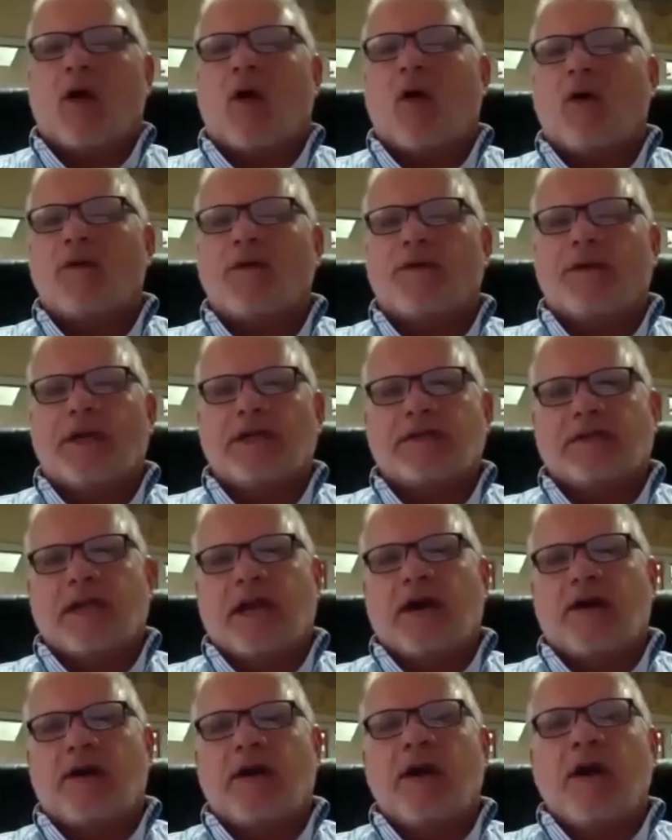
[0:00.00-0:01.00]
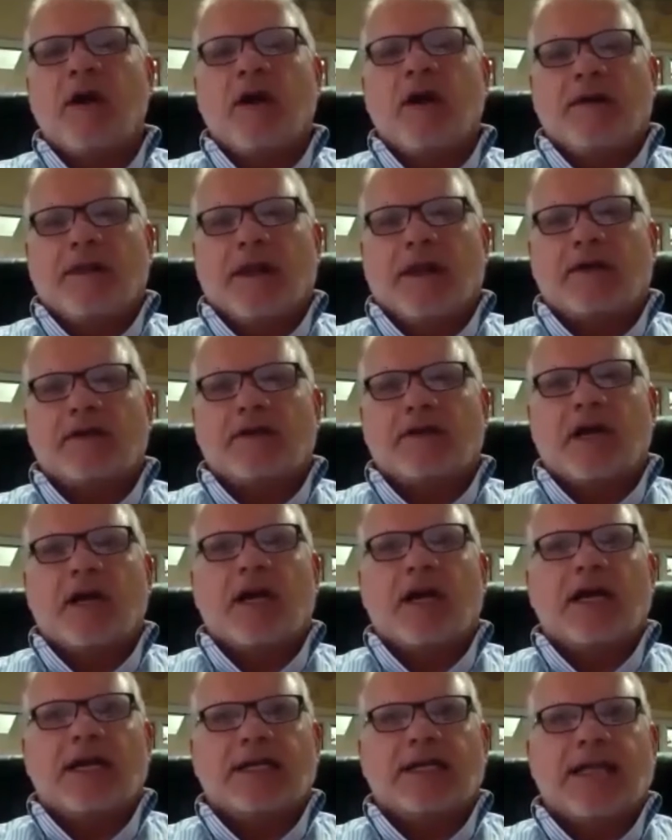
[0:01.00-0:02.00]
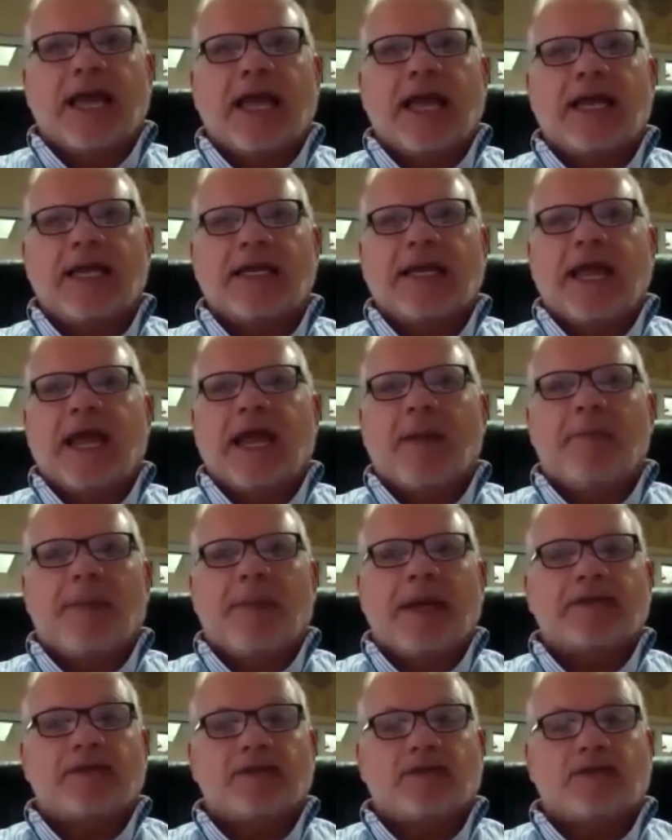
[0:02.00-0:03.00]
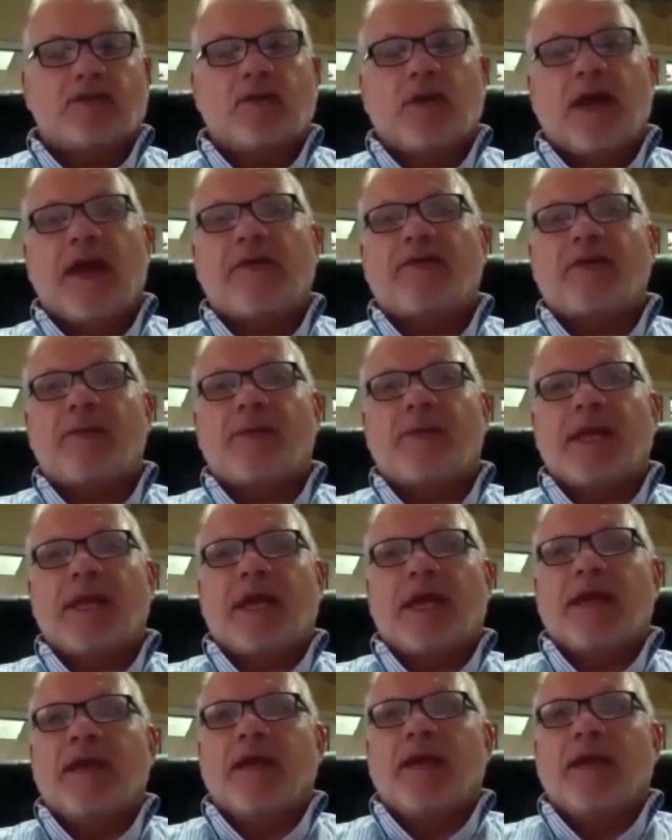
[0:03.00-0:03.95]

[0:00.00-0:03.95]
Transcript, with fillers: All the things that are that are done on a day in and day out basis. So you have to be a,